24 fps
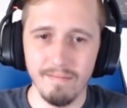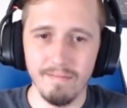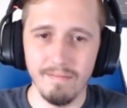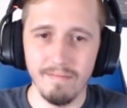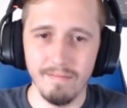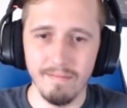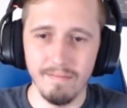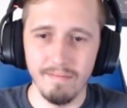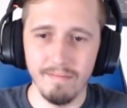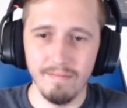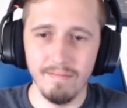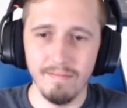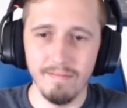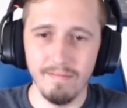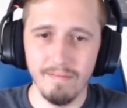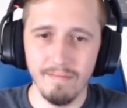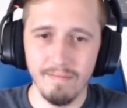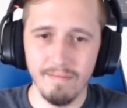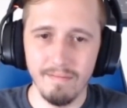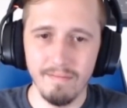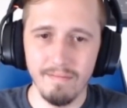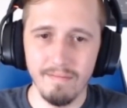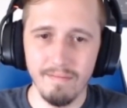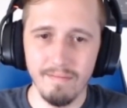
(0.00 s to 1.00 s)

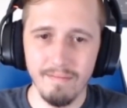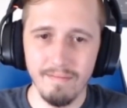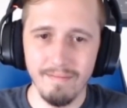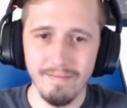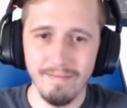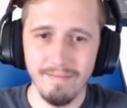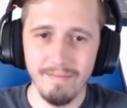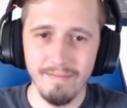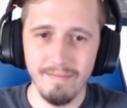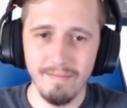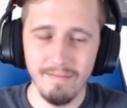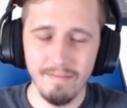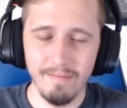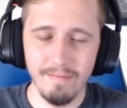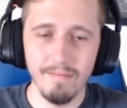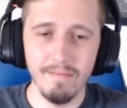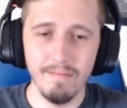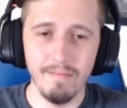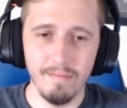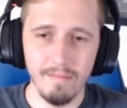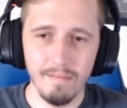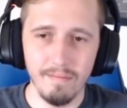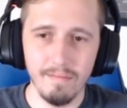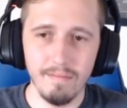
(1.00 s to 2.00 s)

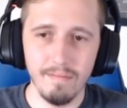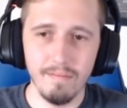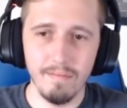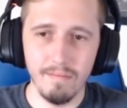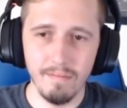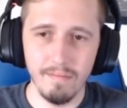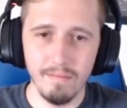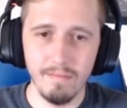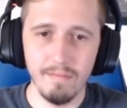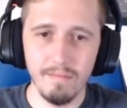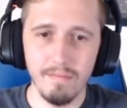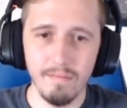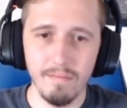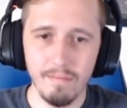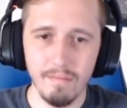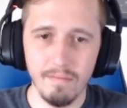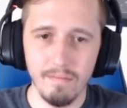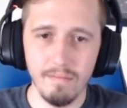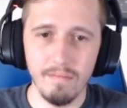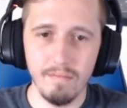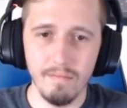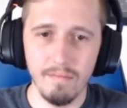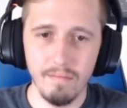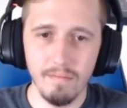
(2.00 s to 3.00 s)

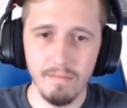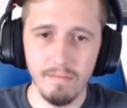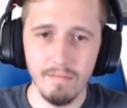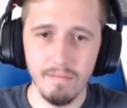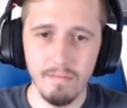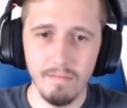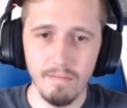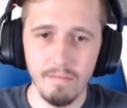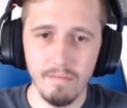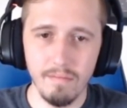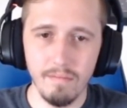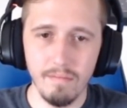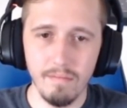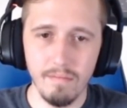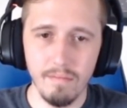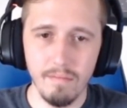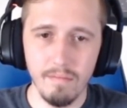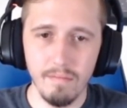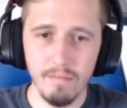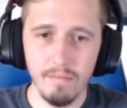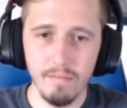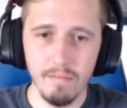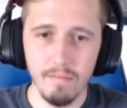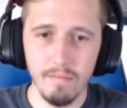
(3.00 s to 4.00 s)

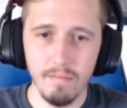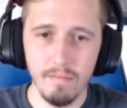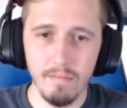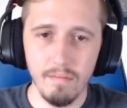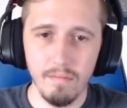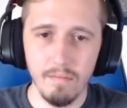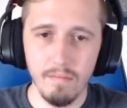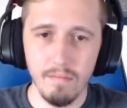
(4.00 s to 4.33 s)
(silent)